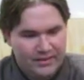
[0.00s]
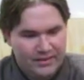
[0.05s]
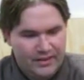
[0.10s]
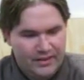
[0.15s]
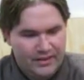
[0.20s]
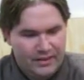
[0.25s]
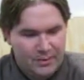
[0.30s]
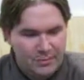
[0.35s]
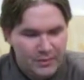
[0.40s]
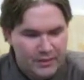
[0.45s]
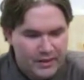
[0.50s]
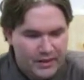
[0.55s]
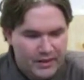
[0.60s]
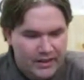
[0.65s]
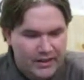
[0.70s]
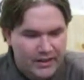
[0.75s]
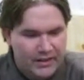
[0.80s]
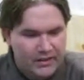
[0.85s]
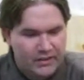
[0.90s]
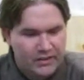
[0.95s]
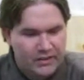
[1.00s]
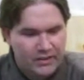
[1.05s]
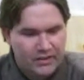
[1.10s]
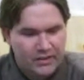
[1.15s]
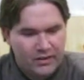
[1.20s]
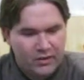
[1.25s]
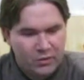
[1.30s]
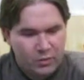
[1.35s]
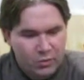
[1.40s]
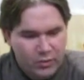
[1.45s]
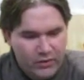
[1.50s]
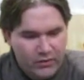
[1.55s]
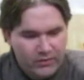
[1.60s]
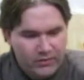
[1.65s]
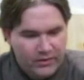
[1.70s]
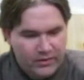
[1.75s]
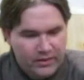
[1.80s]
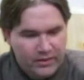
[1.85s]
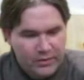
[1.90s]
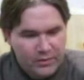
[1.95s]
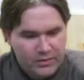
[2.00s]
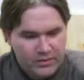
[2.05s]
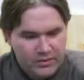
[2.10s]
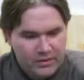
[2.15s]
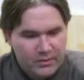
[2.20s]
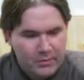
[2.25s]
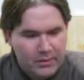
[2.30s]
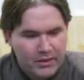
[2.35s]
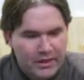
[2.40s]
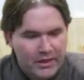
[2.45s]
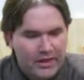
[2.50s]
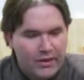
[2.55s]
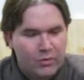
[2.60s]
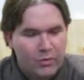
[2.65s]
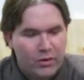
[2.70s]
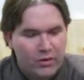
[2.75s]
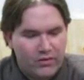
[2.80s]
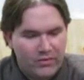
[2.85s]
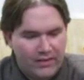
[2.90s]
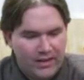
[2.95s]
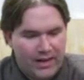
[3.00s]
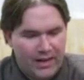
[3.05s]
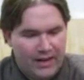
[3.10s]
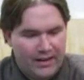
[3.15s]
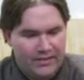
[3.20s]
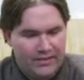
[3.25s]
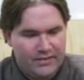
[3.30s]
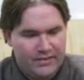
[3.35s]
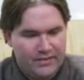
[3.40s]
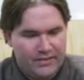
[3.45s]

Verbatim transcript: In the beginning, with He was in the beginning with God.